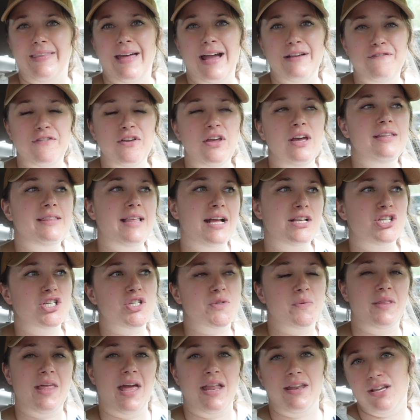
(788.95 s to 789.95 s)
I feel like that's
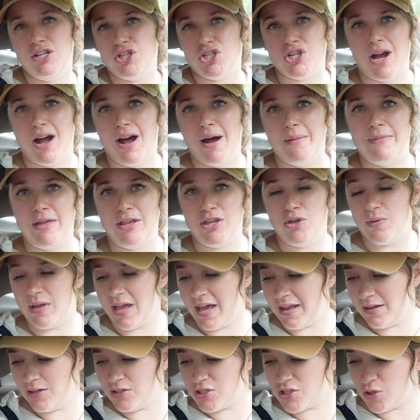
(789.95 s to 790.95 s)
just with any job that you
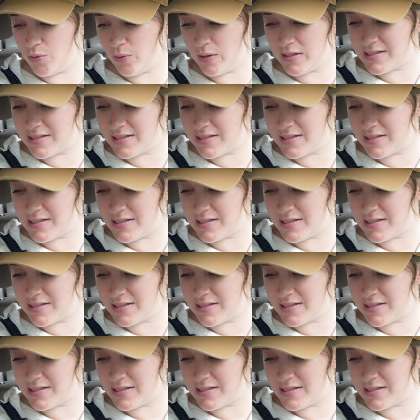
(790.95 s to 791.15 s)
get into.